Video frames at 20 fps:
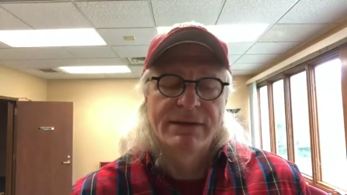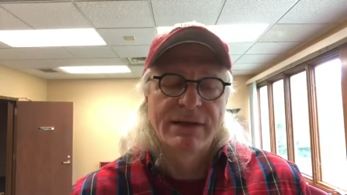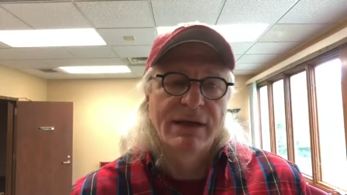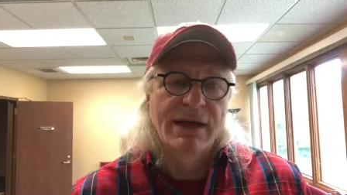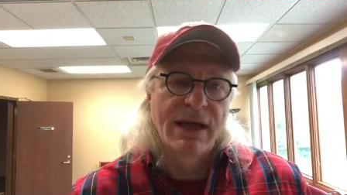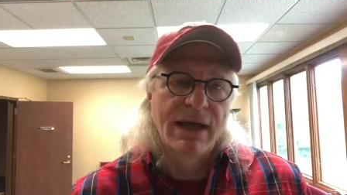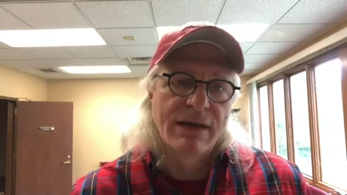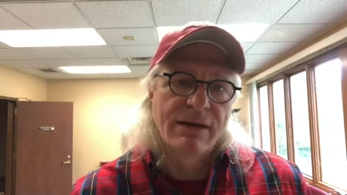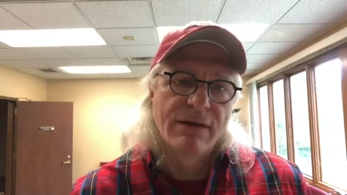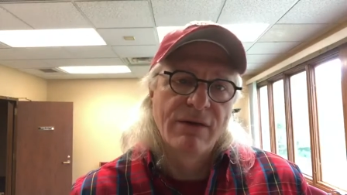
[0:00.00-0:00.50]
And
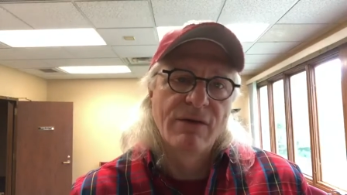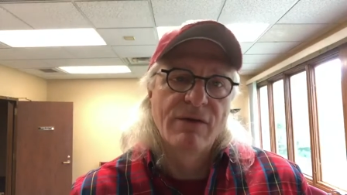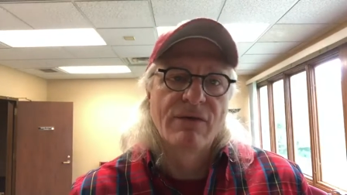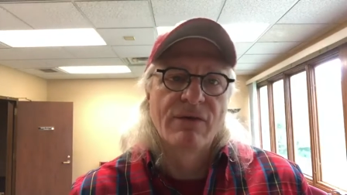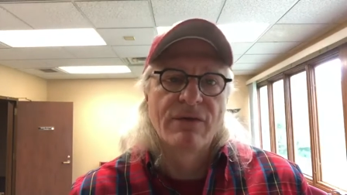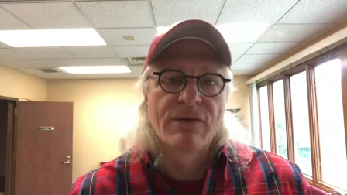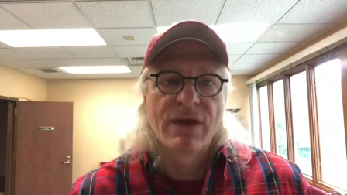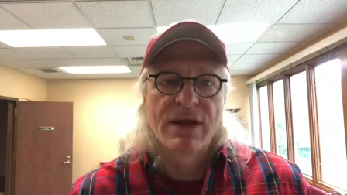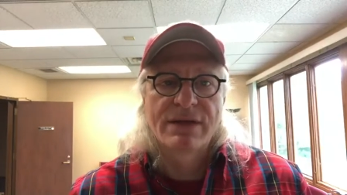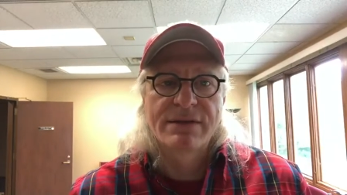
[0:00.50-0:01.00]
I
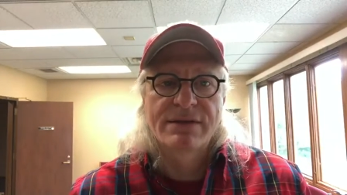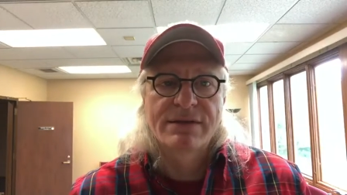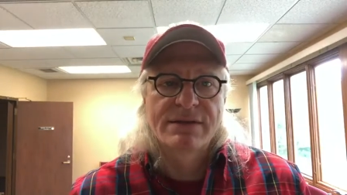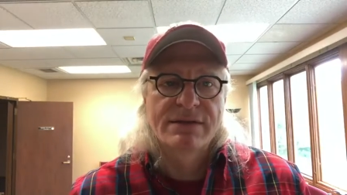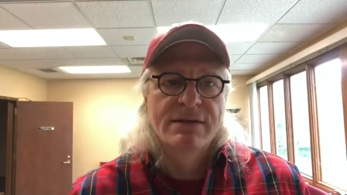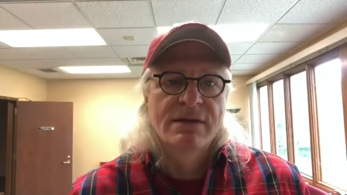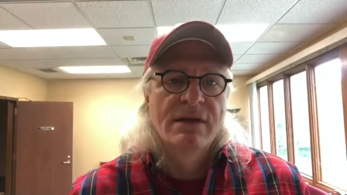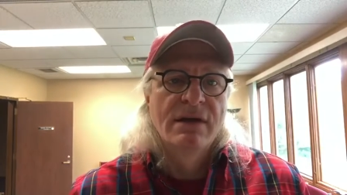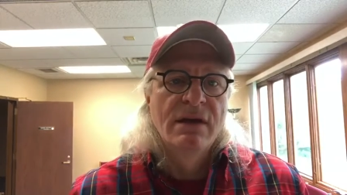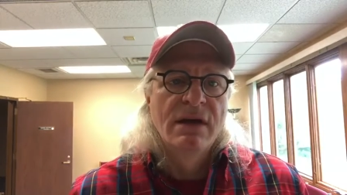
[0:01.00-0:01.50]
know
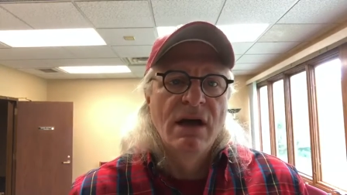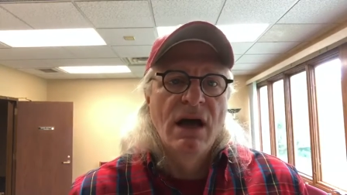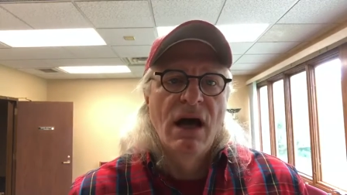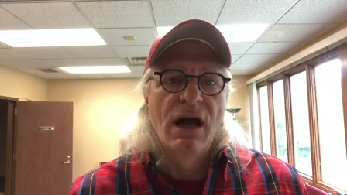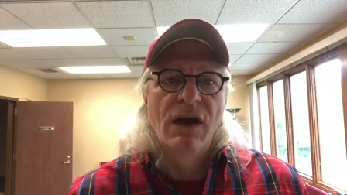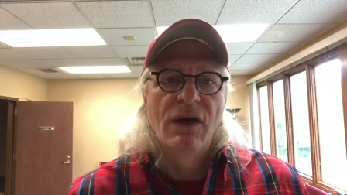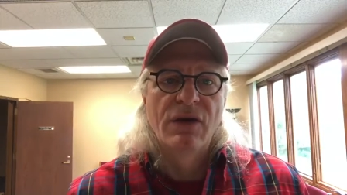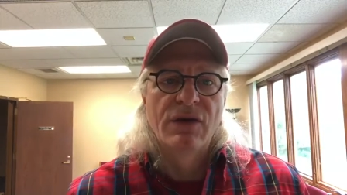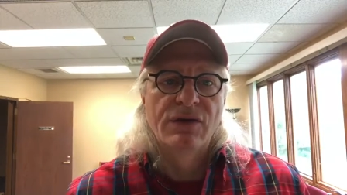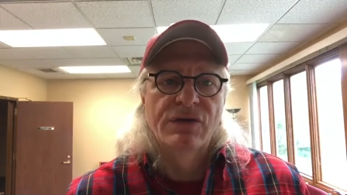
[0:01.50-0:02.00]
that's a
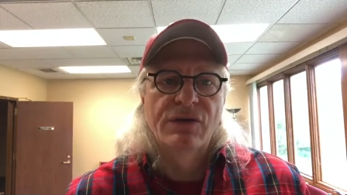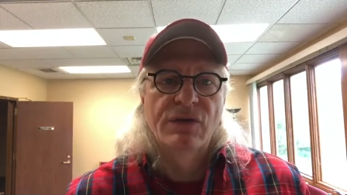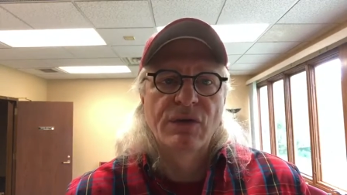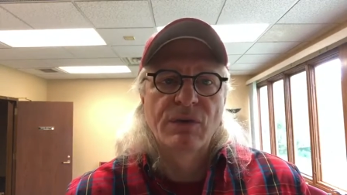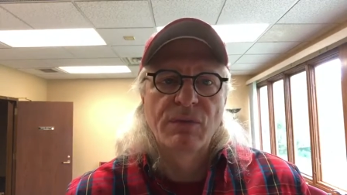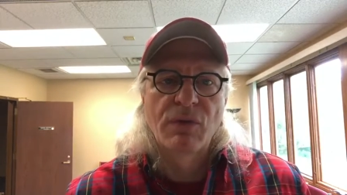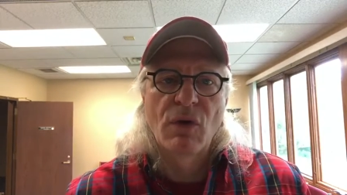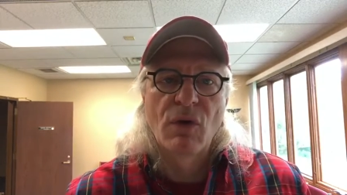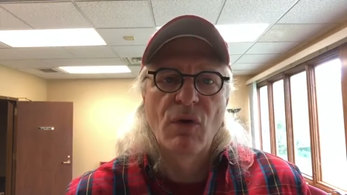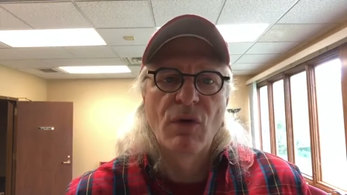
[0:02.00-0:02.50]

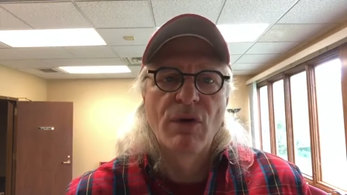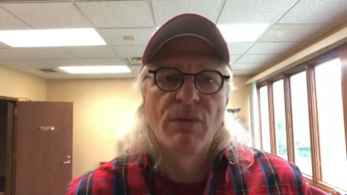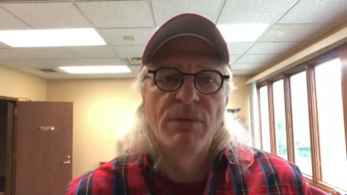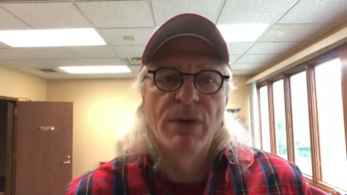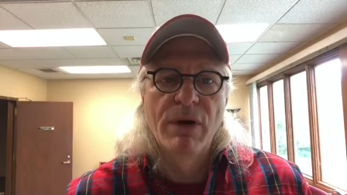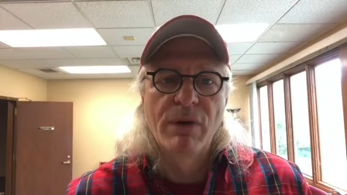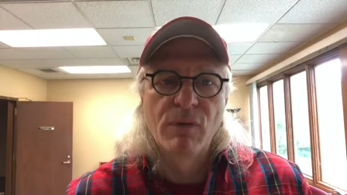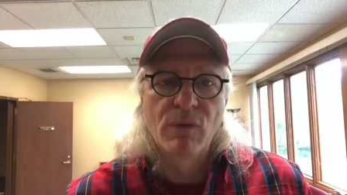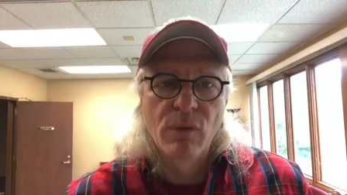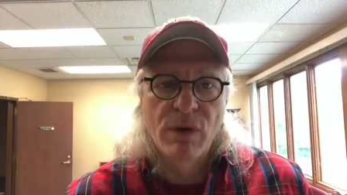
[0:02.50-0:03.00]
long-term goal,
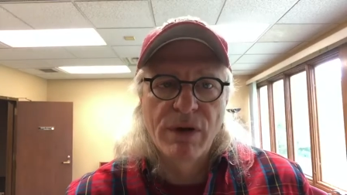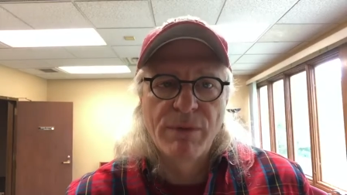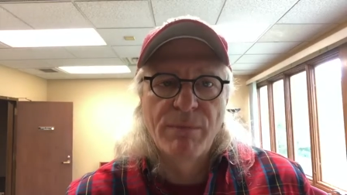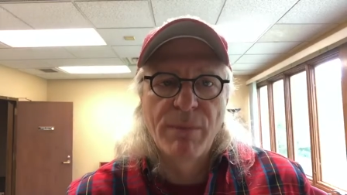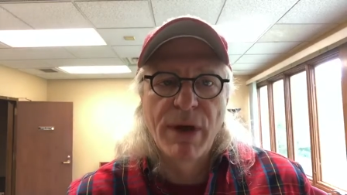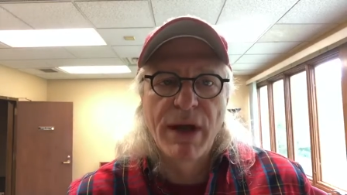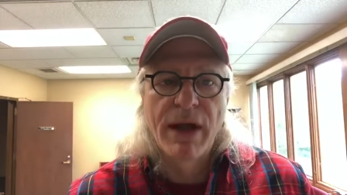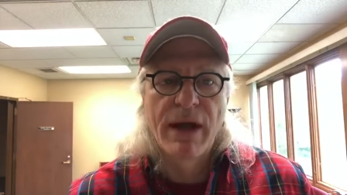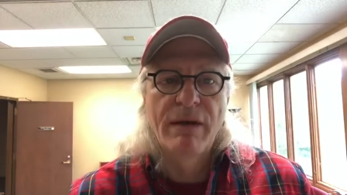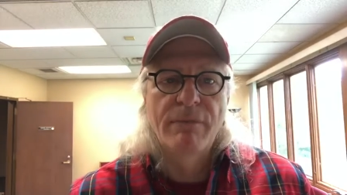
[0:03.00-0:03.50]
but we
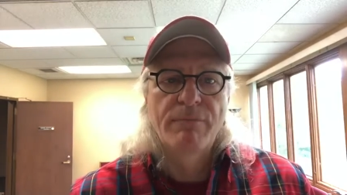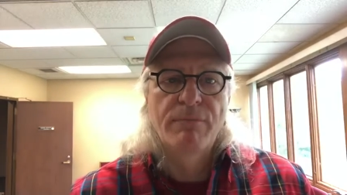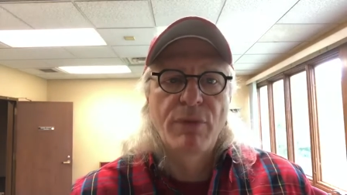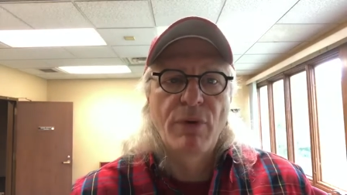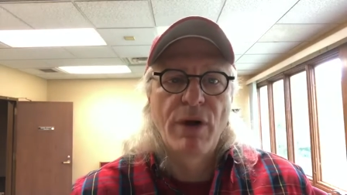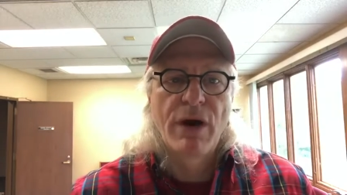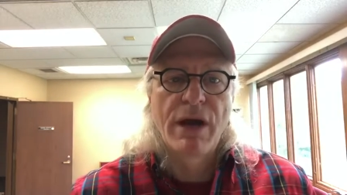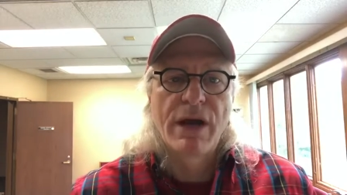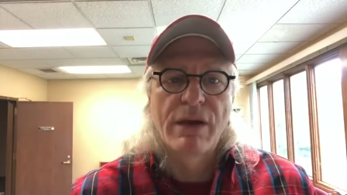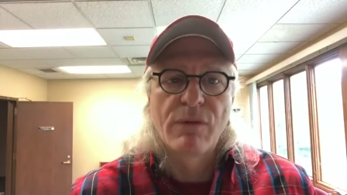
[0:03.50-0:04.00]

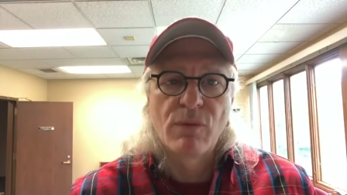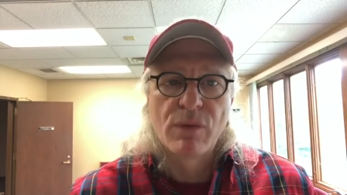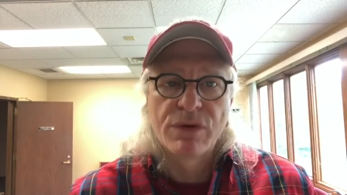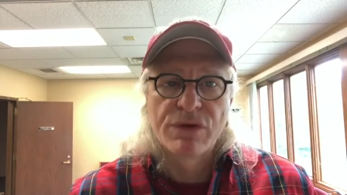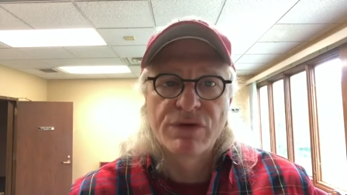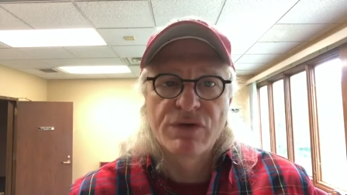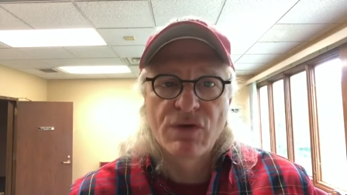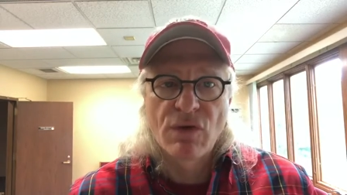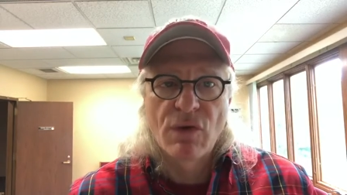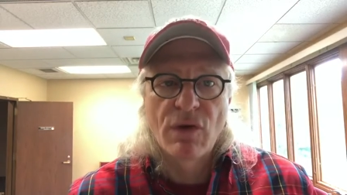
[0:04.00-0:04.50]
pray
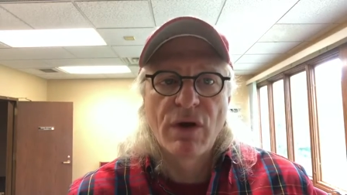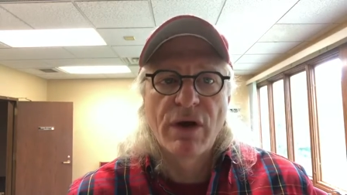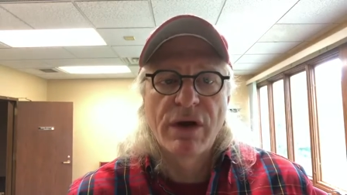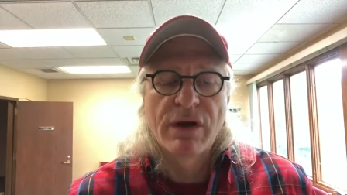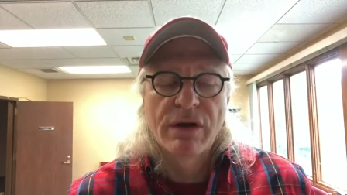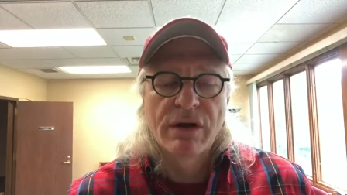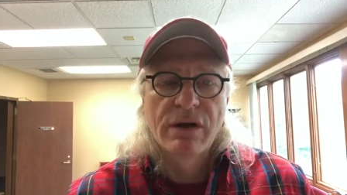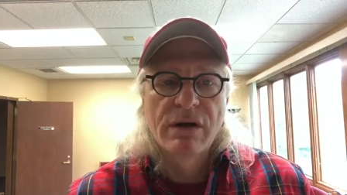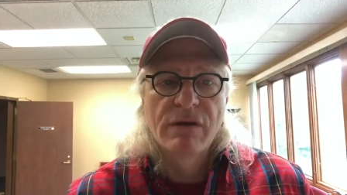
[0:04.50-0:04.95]
with joy